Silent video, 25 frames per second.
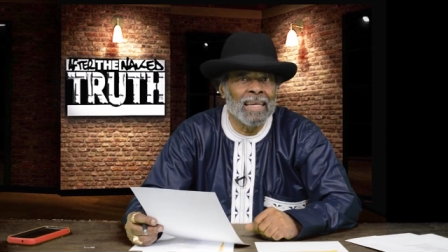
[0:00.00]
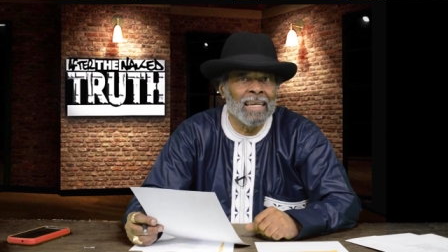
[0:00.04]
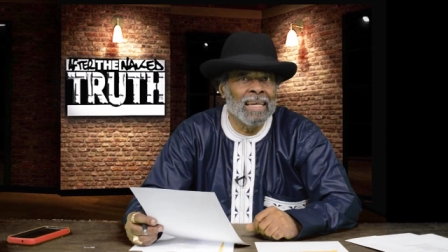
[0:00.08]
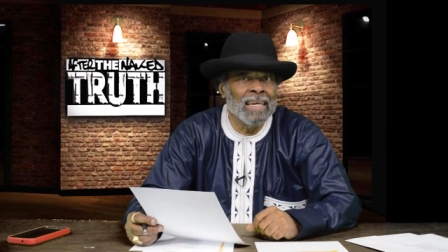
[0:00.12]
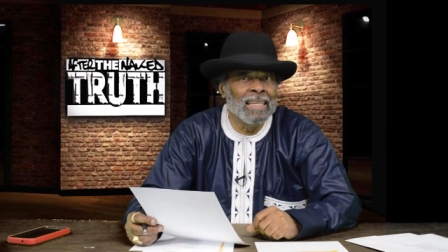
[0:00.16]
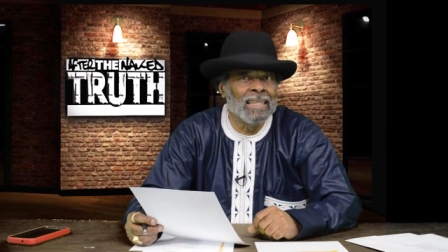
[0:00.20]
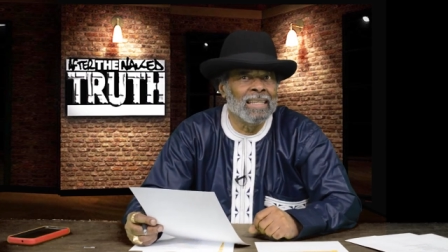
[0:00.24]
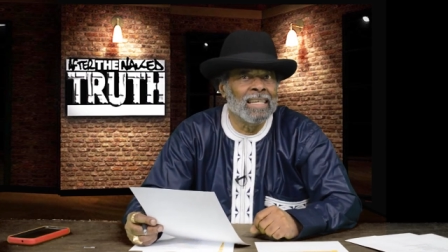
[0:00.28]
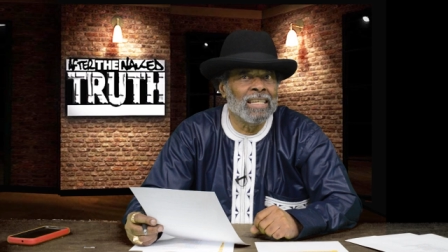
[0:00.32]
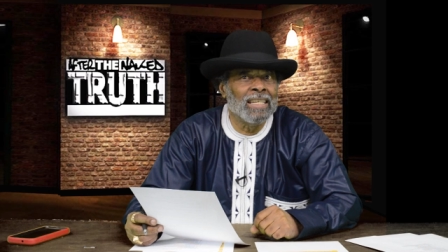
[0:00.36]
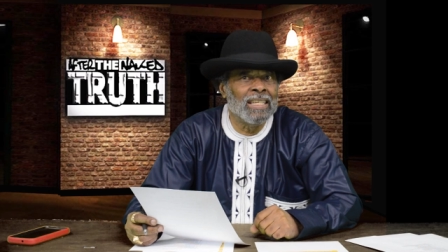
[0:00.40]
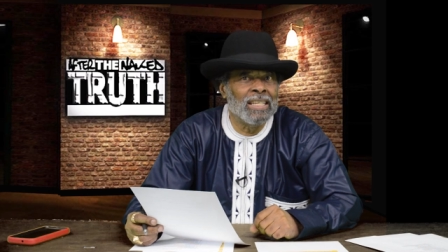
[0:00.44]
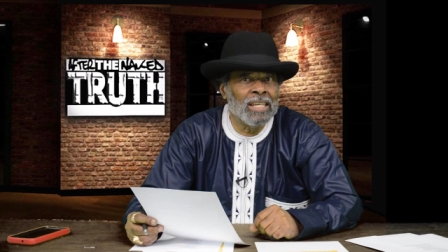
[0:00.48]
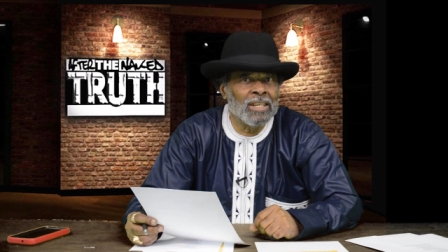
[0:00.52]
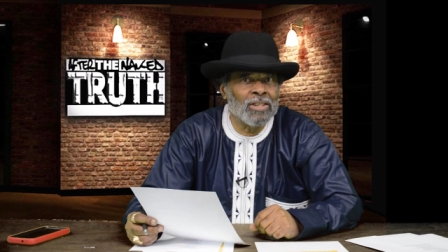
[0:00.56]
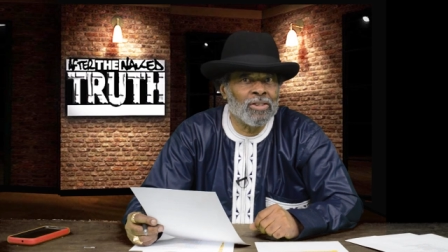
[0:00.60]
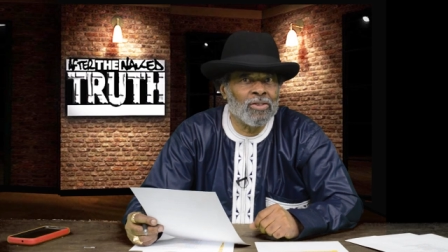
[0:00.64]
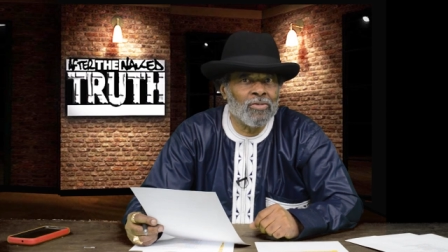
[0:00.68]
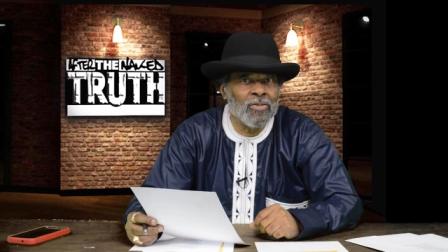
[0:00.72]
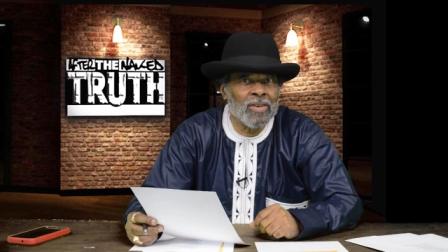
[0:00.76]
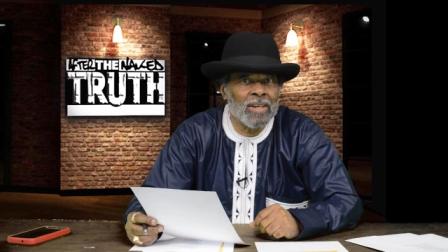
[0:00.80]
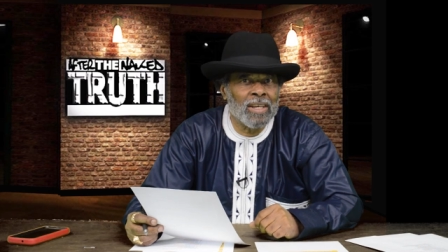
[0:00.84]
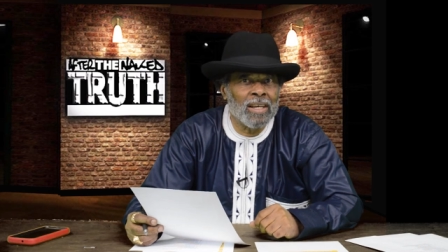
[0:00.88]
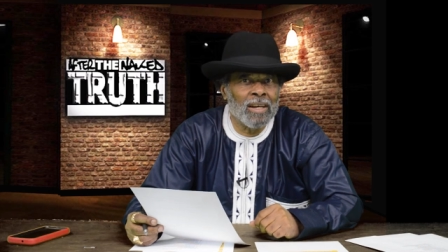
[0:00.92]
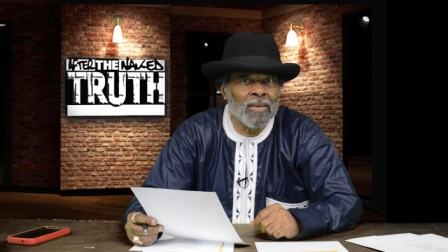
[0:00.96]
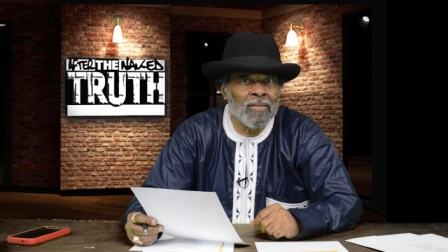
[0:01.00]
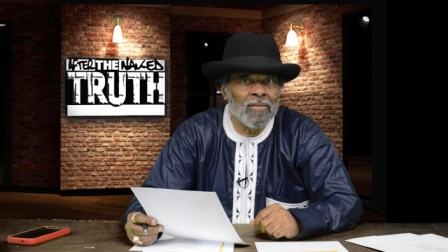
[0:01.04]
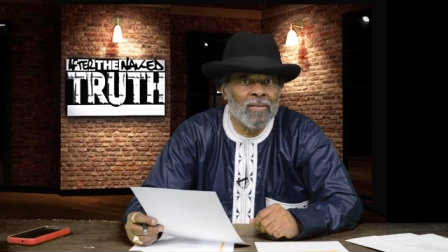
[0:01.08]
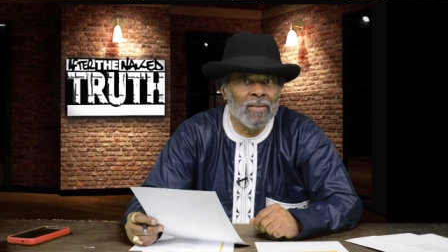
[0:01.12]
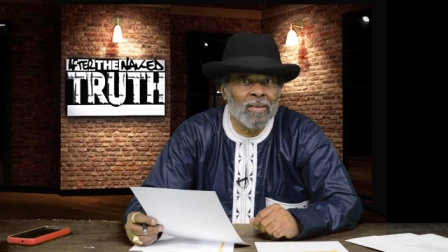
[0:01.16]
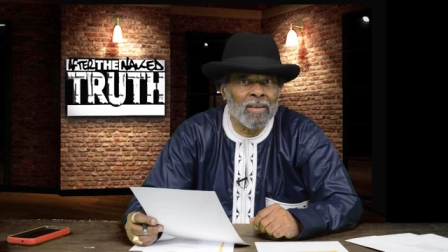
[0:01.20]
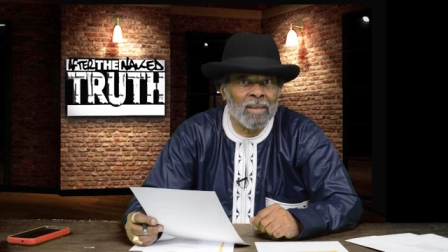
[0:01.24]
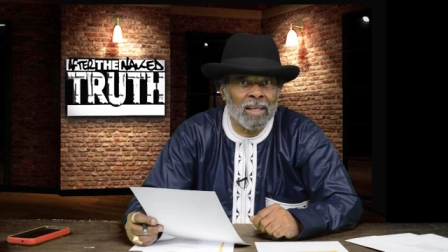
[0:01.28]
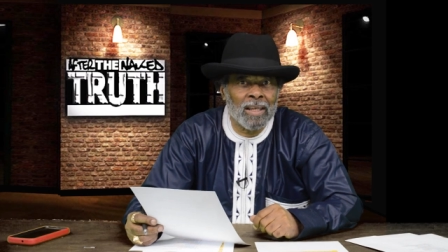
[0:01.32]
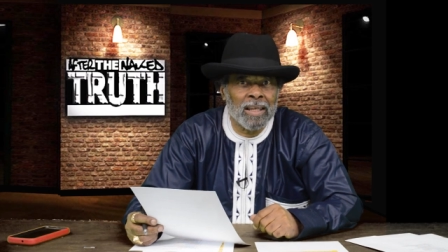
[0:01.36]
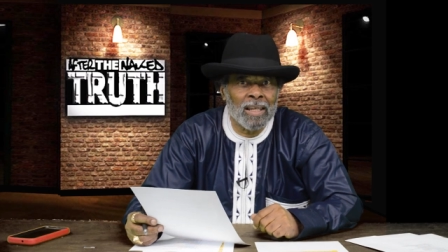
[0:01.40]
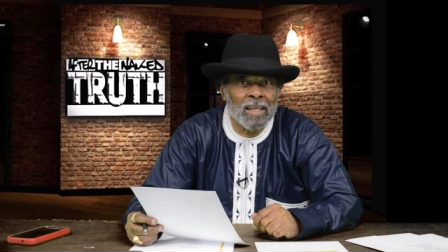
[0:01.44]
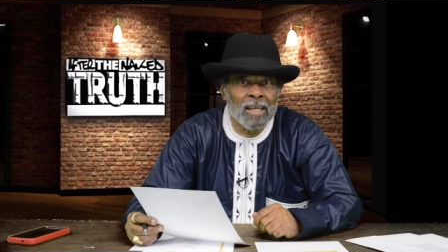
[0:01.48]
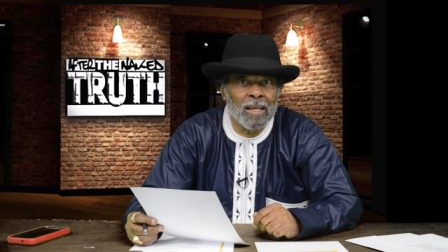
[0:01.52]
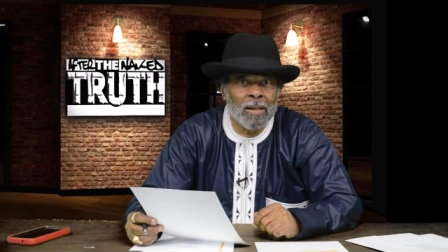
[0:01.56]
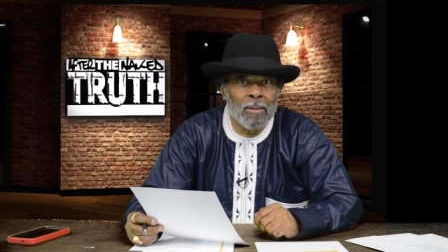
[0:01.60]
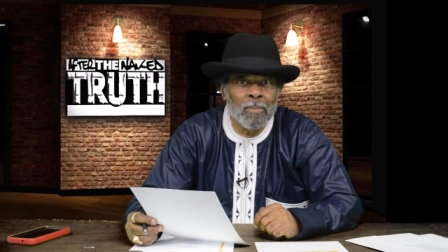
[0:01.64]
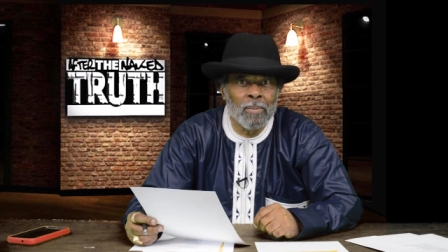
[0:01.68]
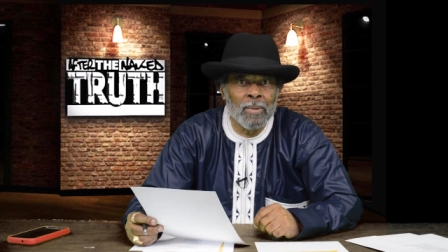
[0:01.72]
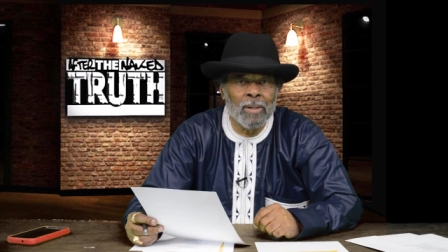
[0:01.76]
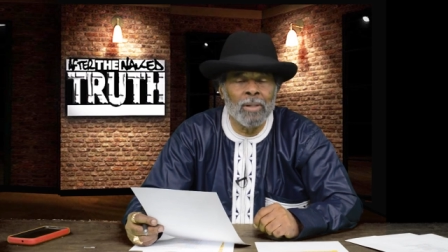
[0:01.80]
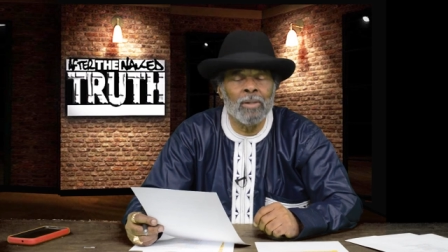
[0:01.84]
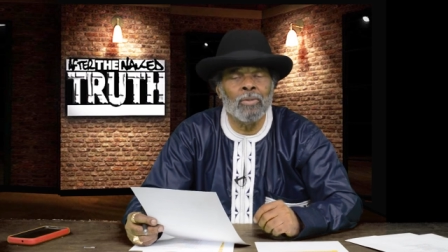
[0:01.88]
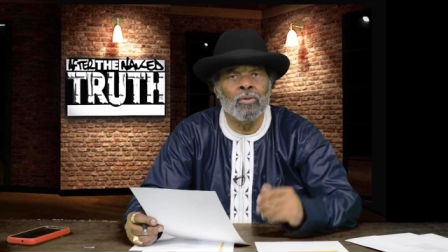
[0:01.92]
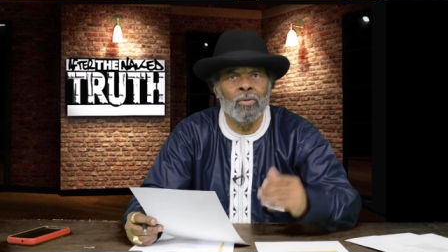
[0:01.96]
in the District of
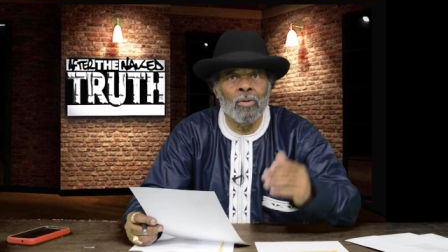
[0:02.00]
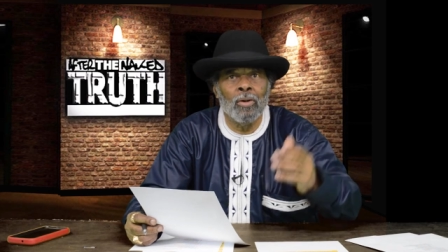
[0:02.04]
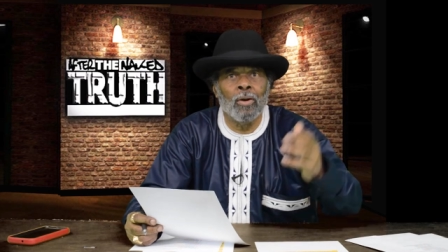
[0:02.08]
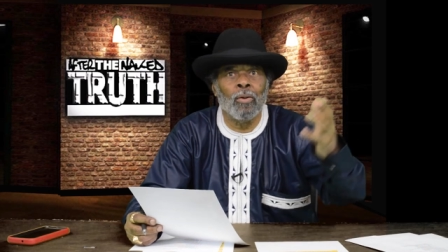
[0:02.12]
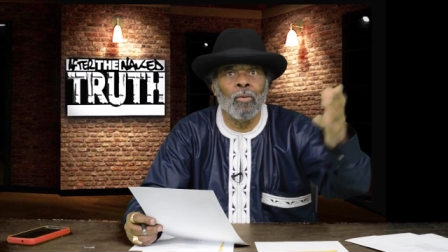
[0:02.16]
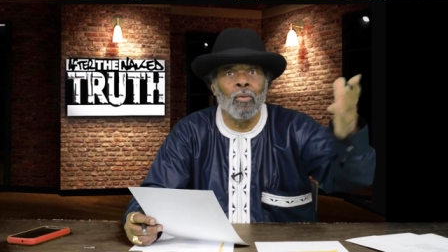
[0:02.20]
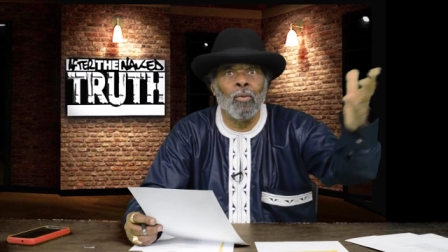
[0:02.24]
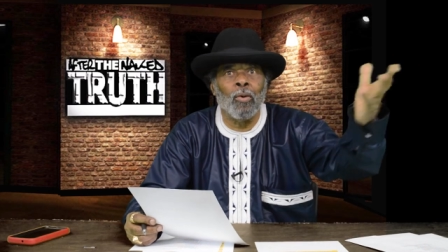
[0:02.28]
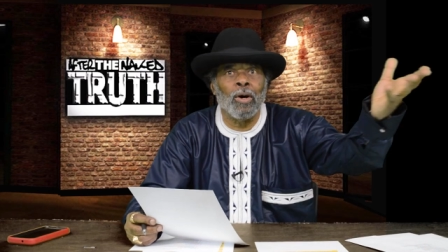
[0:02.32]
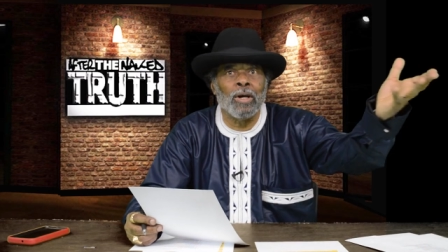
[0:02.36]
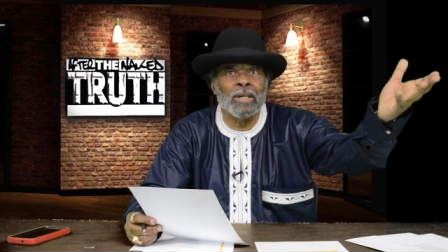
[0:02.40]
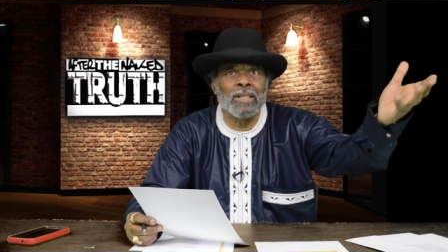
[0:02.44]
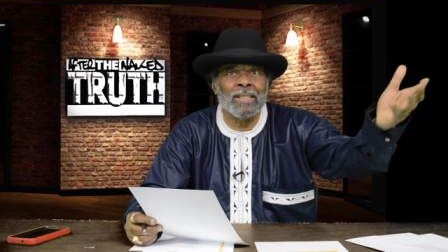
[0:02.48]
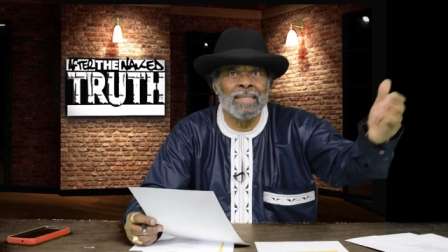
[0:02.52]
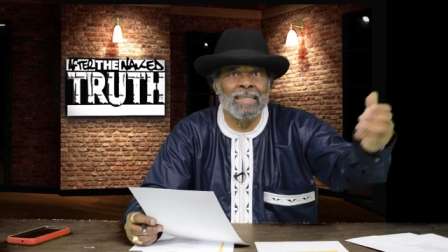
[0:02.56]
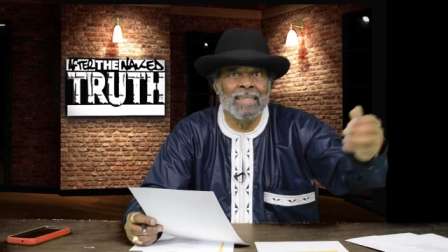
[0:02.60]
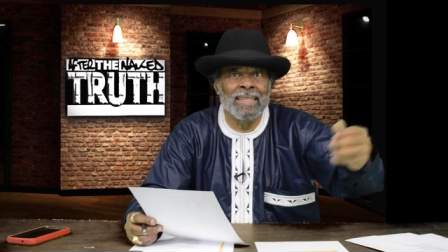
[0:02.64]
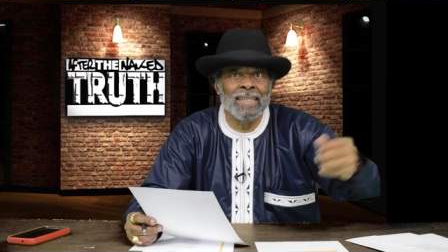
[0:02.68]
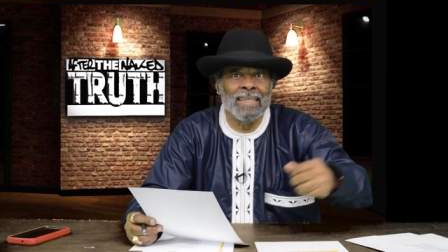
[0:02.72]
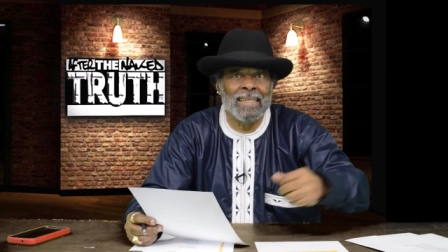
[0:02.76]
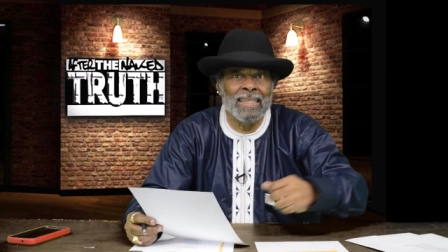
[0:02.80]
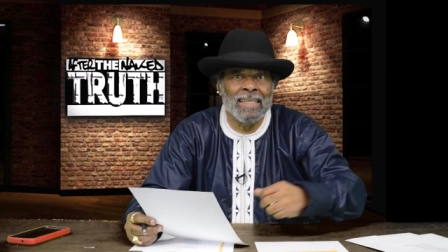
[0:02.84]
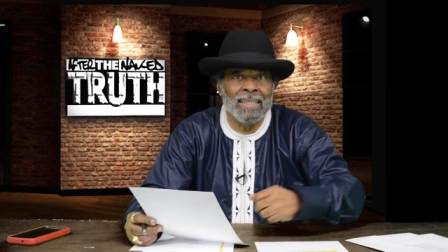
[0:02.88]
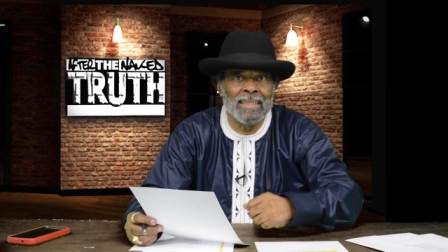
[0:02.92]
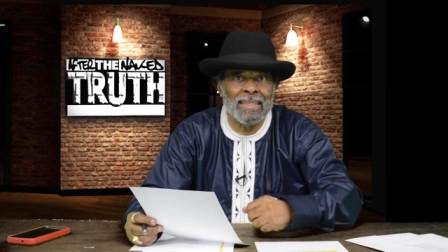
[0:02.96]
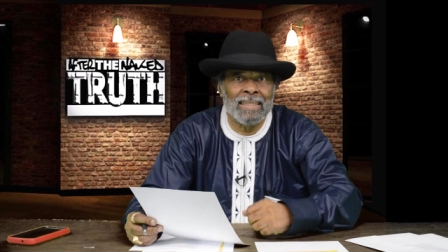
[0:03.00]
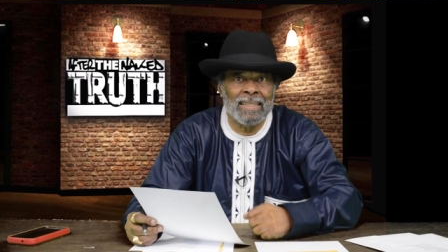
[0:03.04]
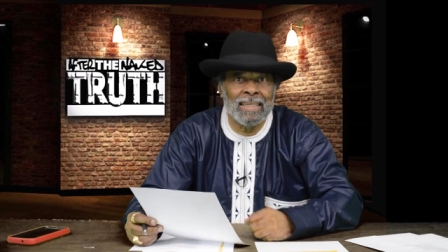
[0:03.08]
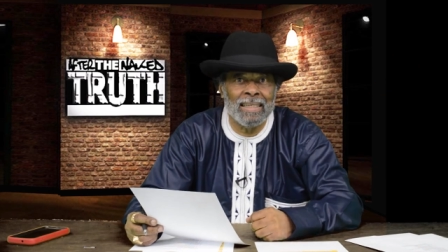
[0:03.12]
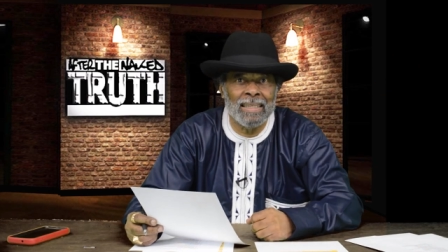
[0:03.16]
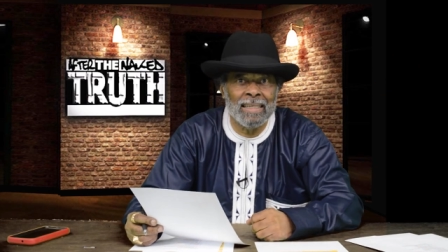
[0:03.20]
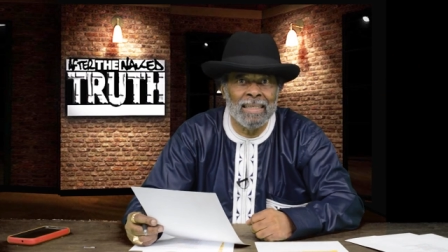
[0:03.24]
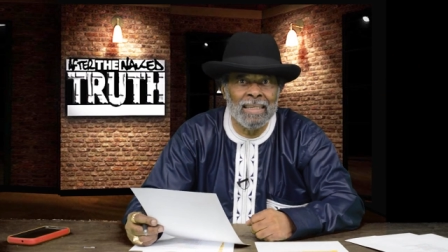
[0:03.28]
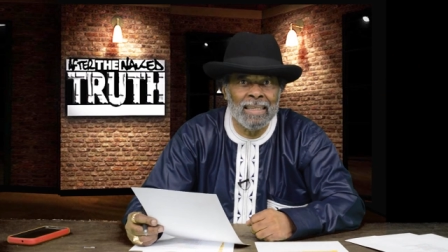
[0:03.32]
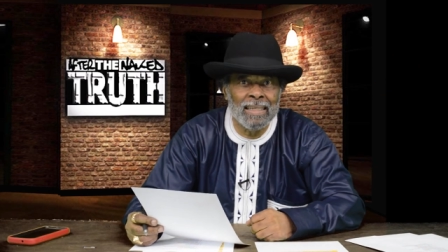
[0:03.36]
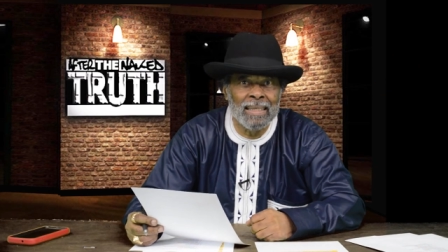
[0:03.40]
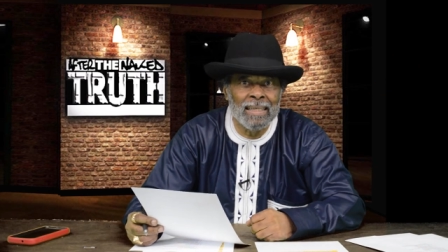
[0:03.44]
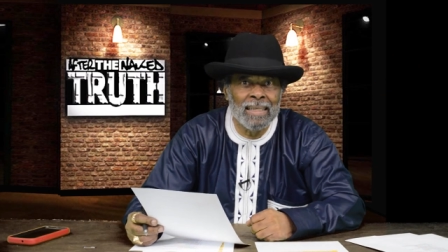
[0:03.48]
Columbia, you know, Washington, D C.